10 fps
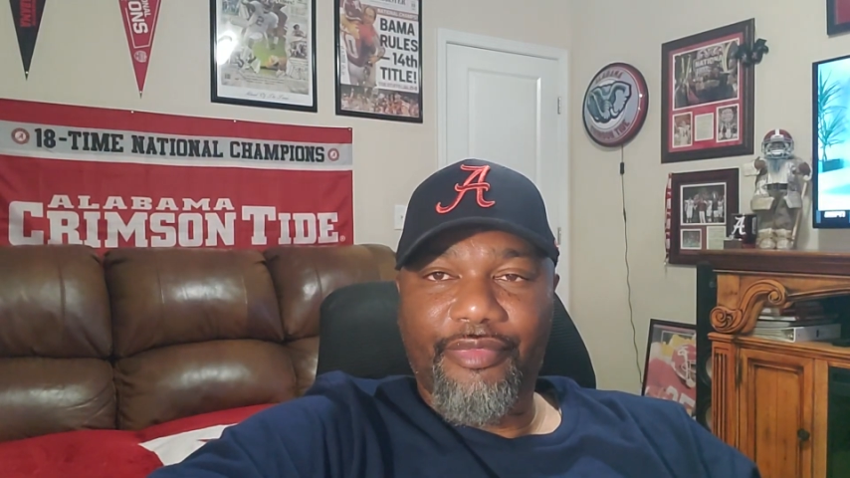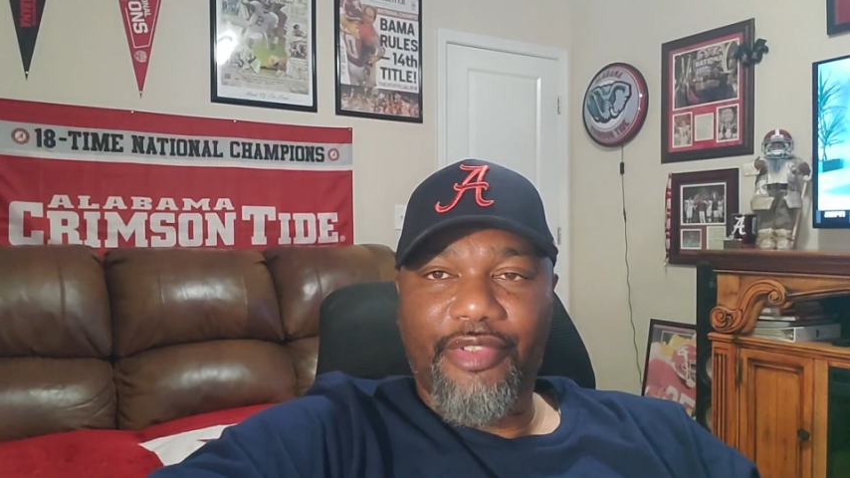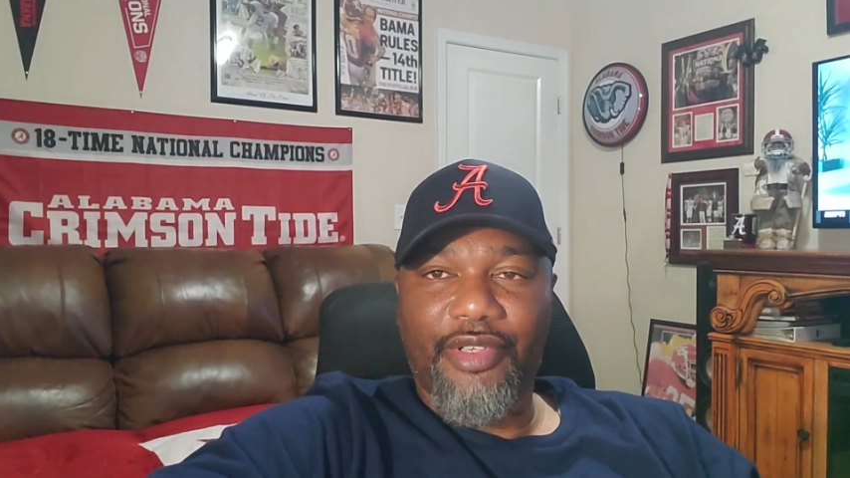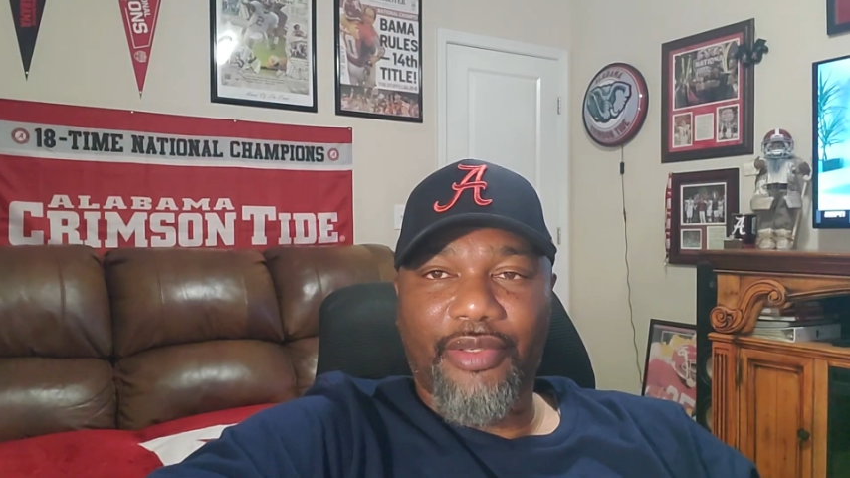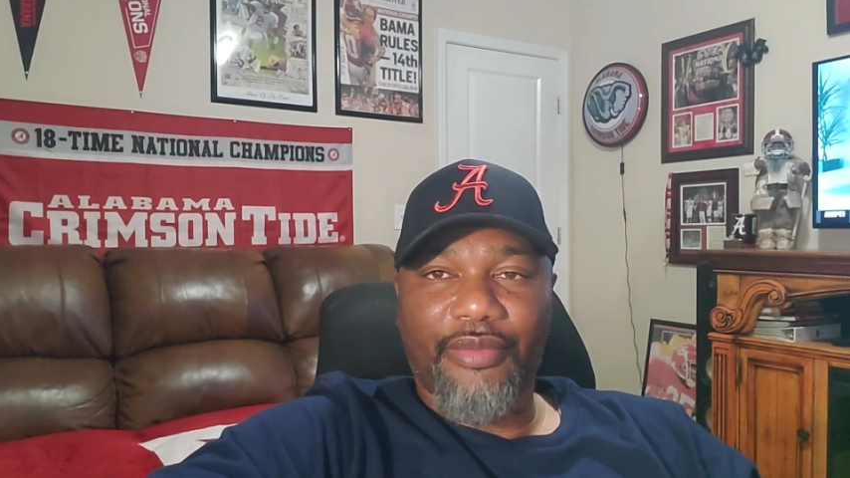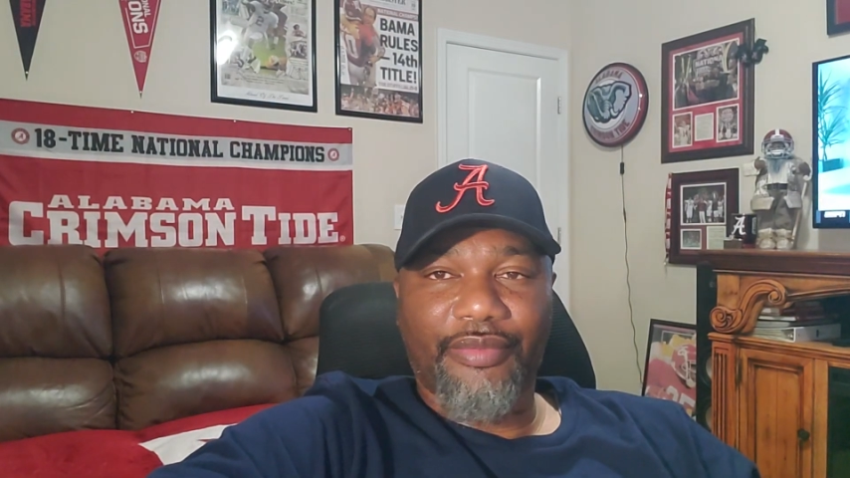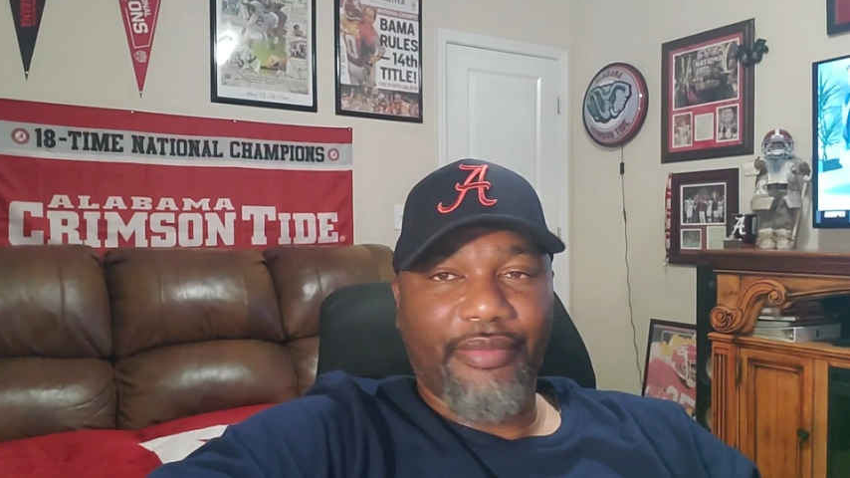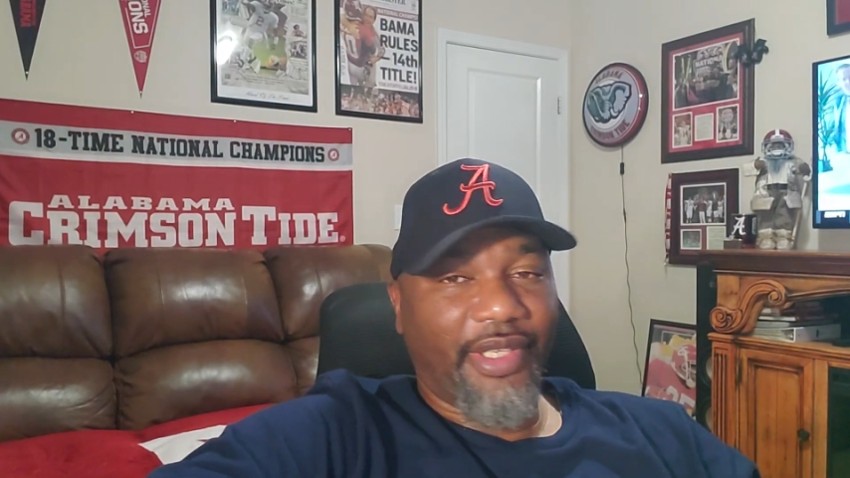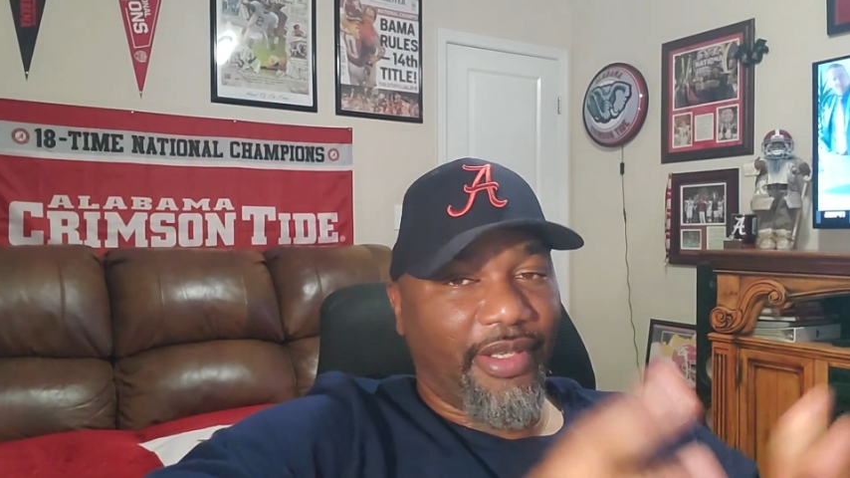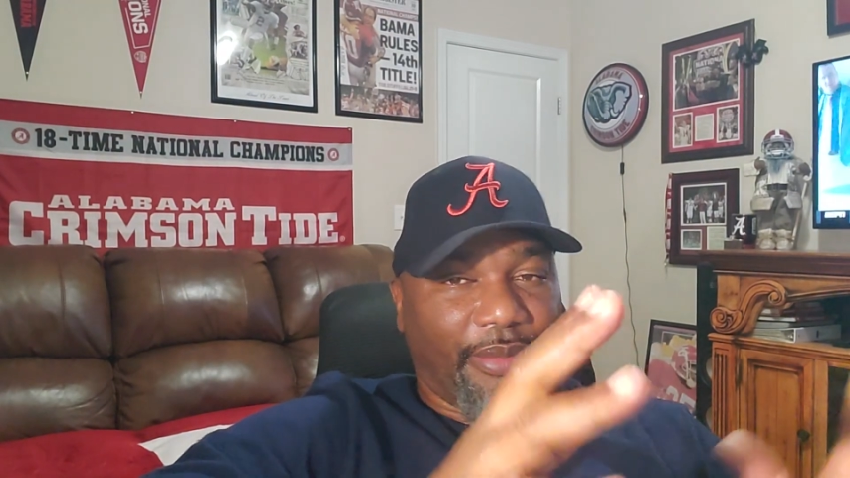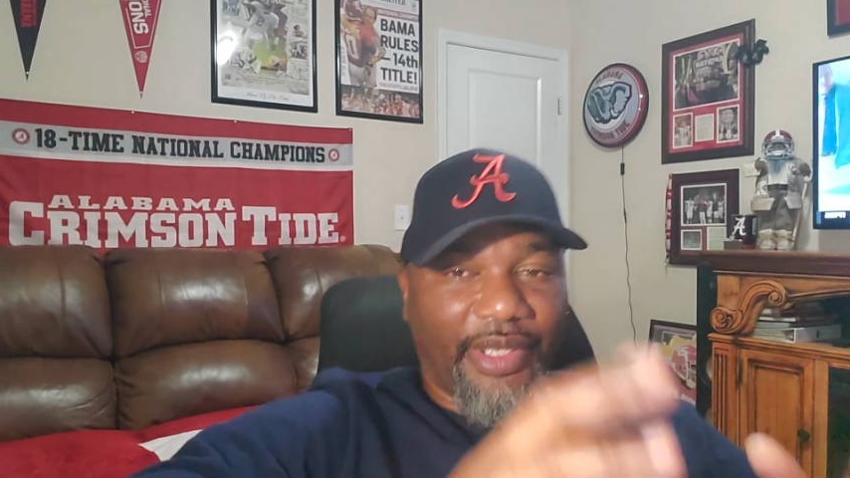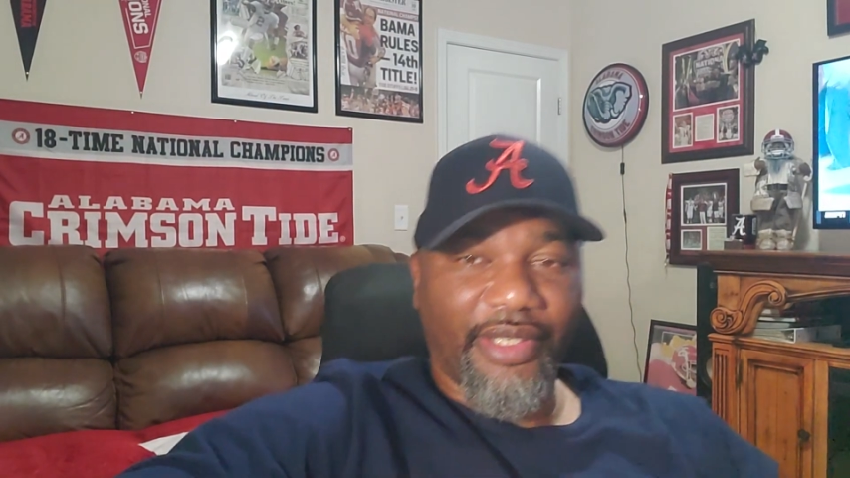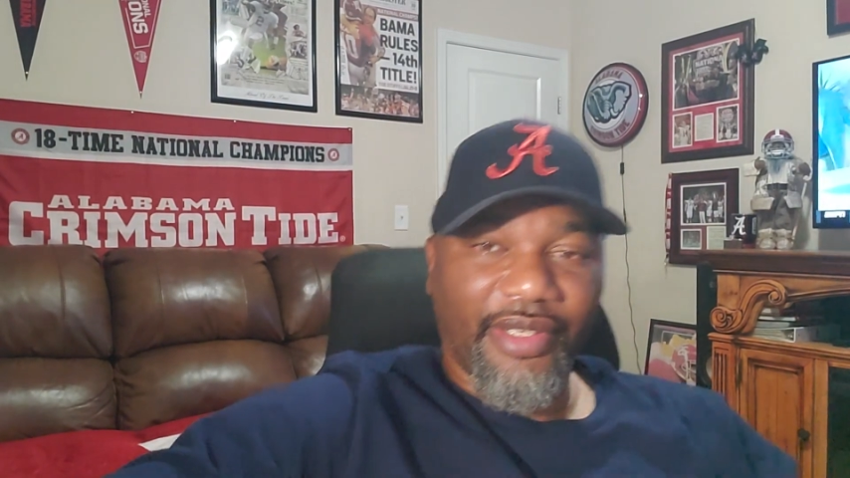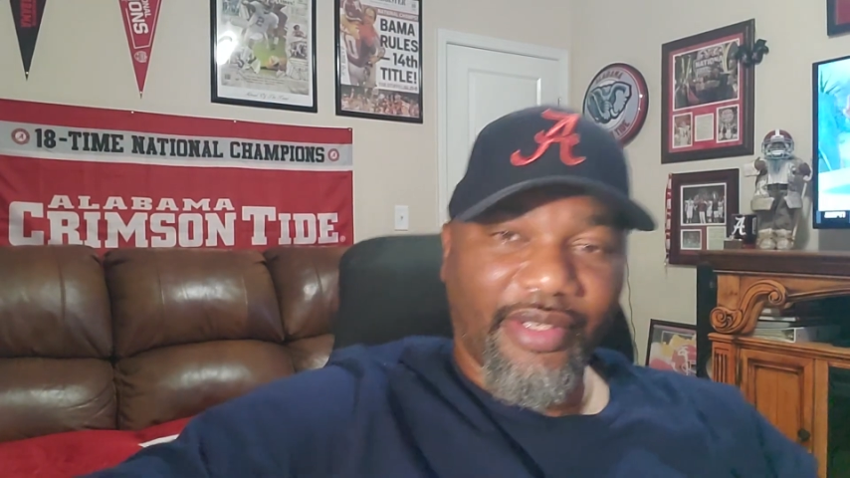So, but anyway,